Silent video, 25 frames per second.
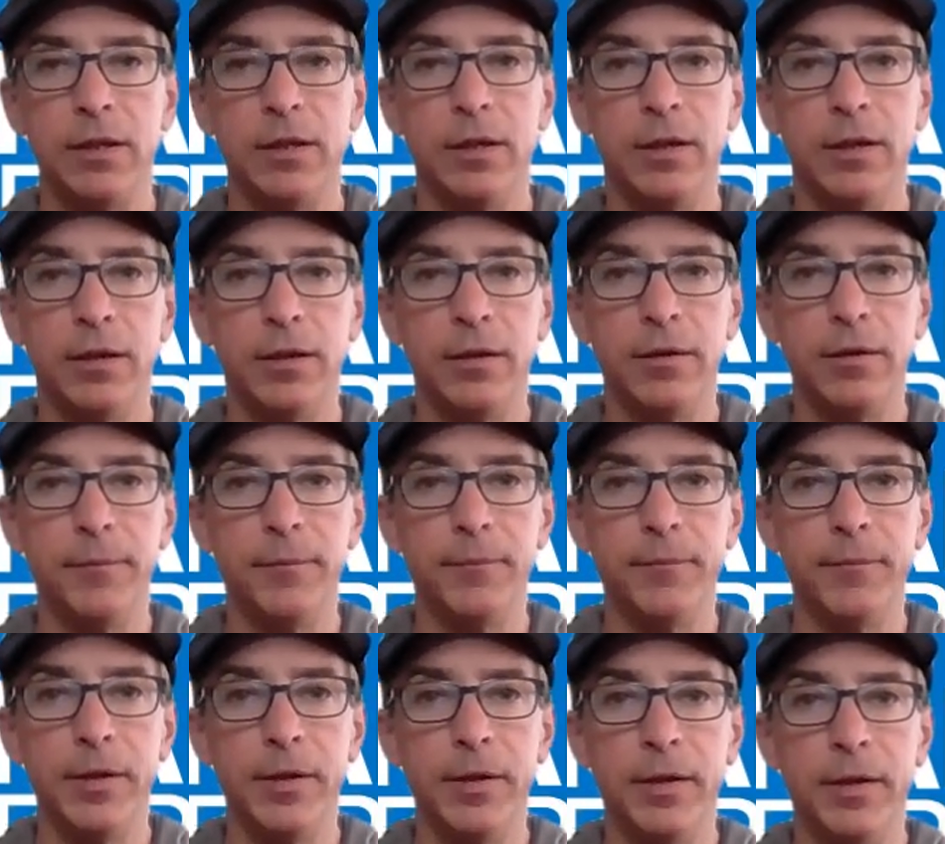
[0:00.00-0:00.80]

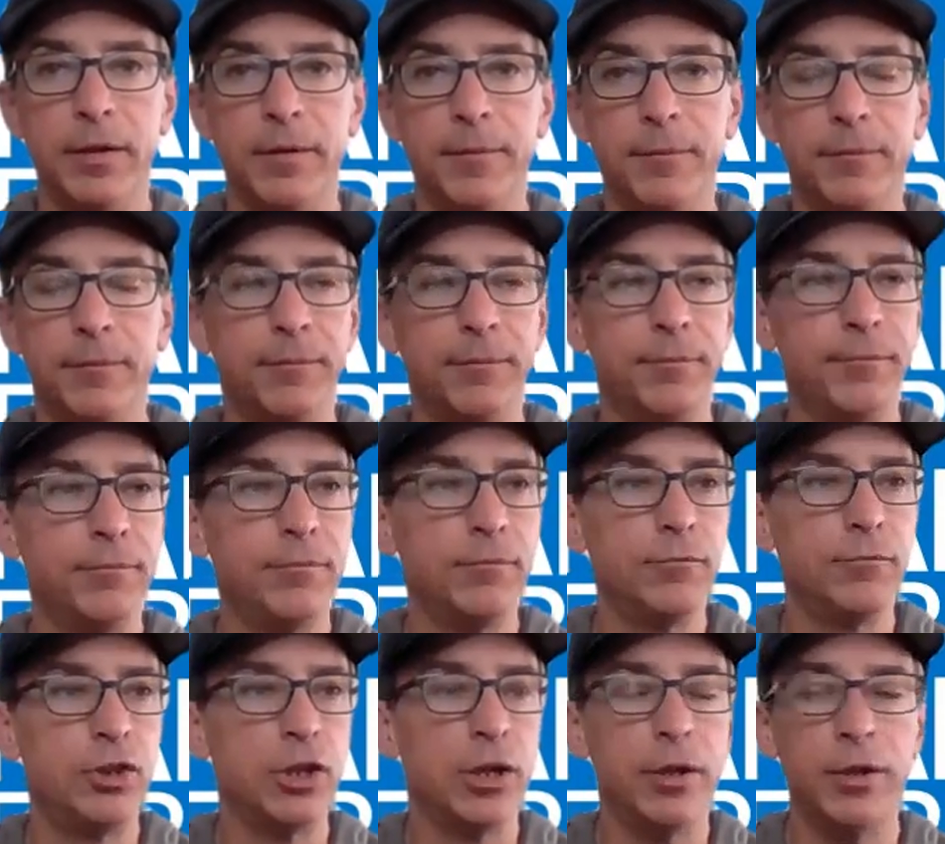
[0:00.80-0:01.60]

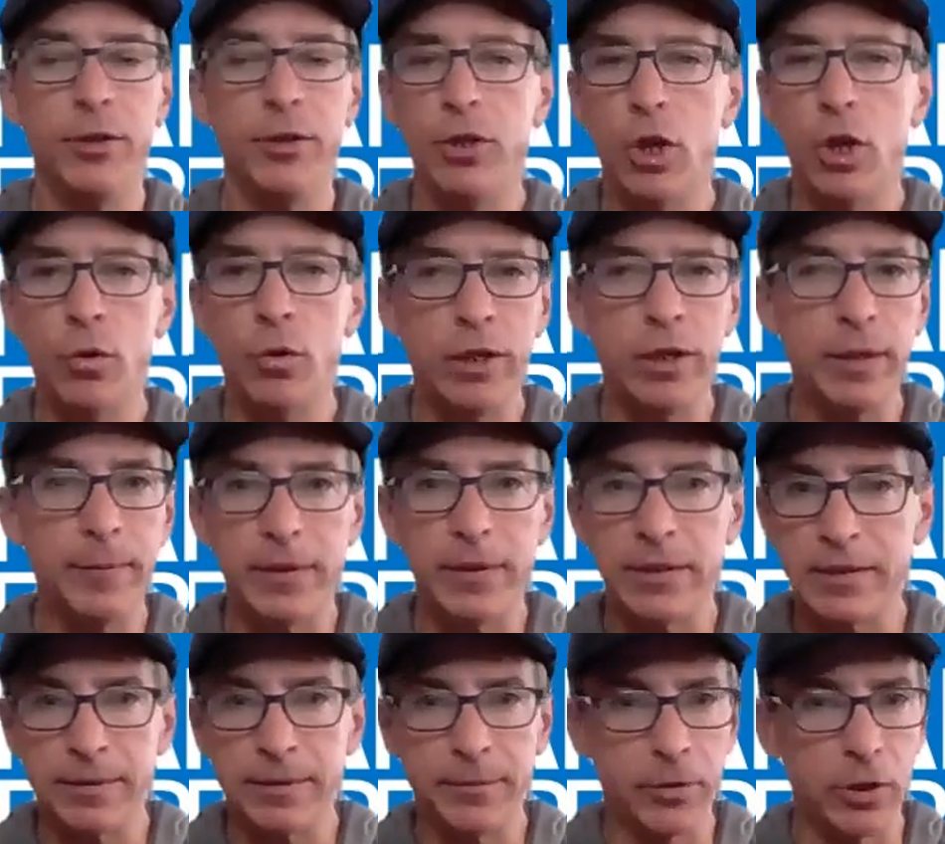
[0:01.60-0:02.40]
a No Limit
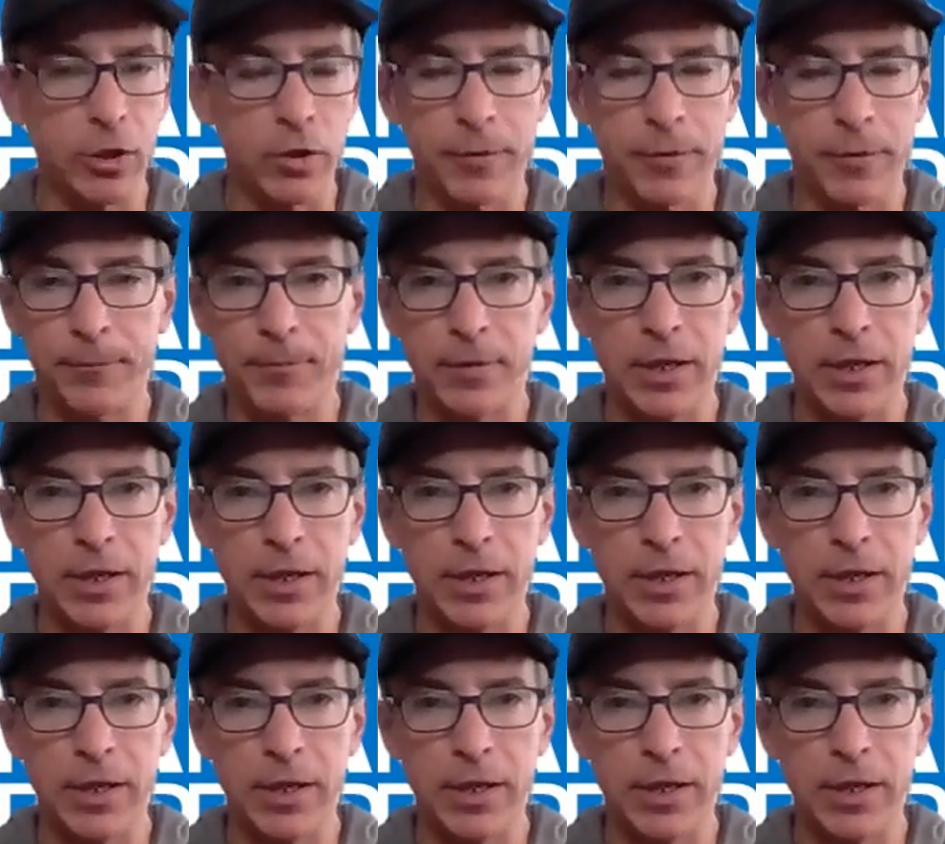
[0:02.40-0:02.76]
seminar.